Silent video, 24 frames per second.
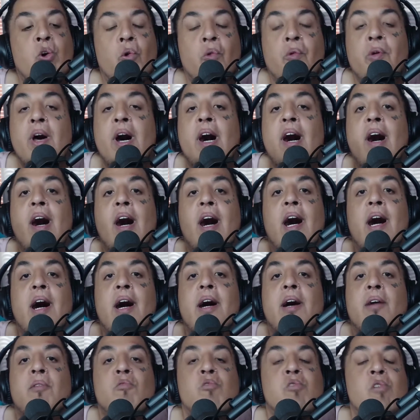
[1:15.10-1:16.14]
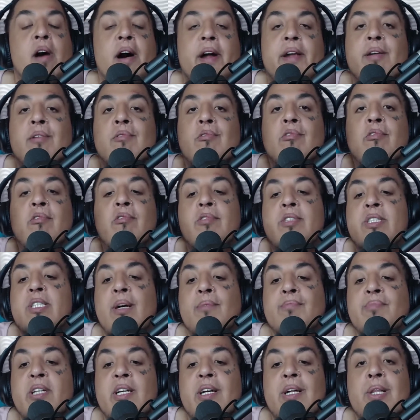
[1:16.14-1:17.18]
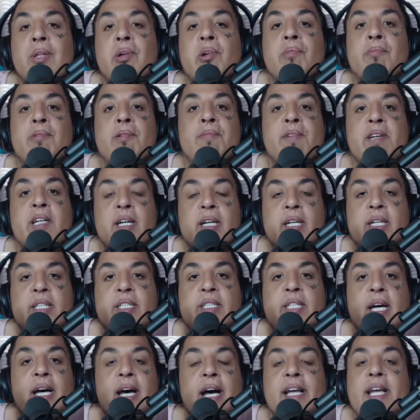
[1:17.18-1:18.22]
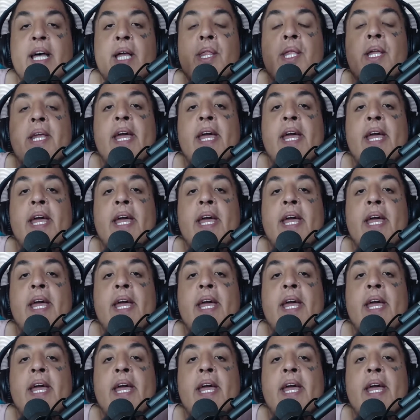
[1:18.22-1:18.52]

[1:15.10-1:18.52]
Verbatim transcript: Konoha Chronicles, something a little bit, because again,